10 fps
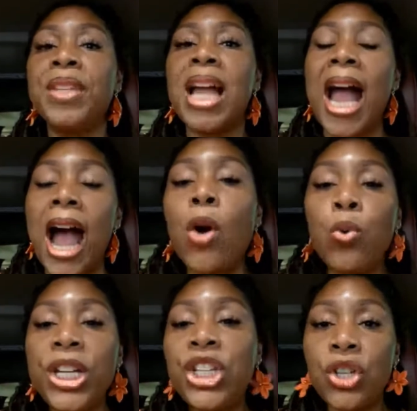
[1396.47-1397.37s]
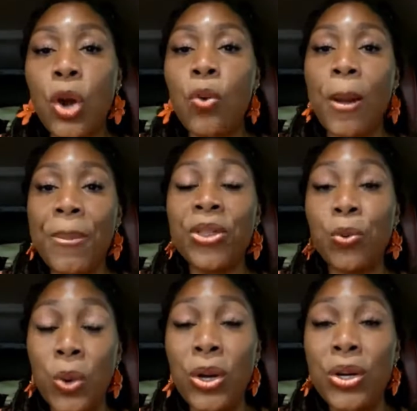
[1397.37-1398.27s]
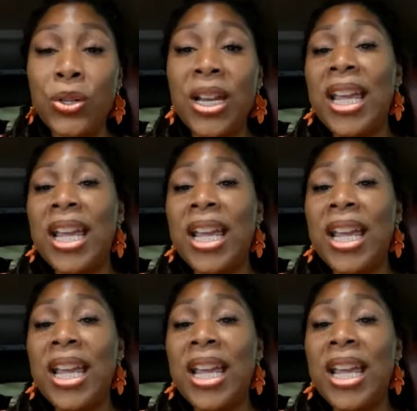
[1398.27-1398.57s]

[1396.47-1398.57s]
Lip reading: how we show up in the world